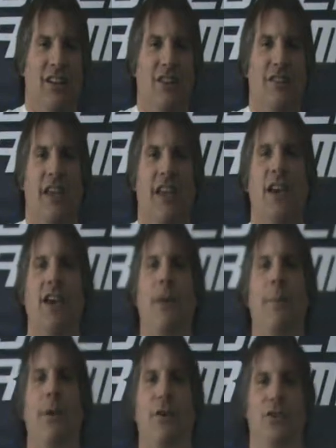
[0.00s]
the little thing,
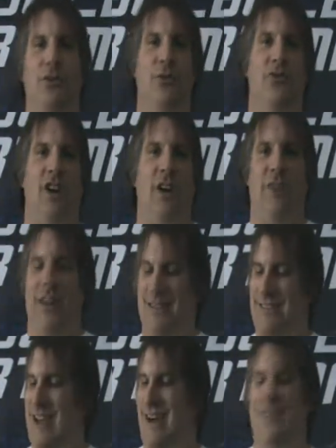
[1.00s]
per two
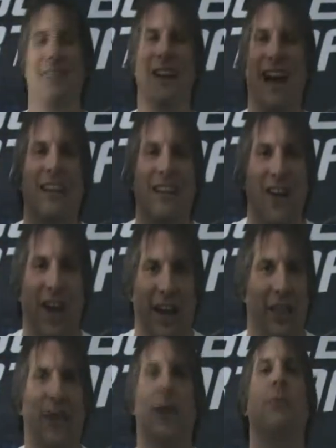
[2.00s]
servings. No, not
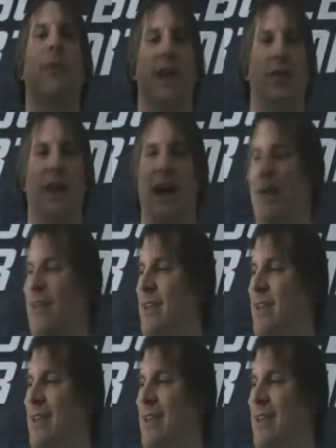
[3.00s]
Goliath. They don't play around.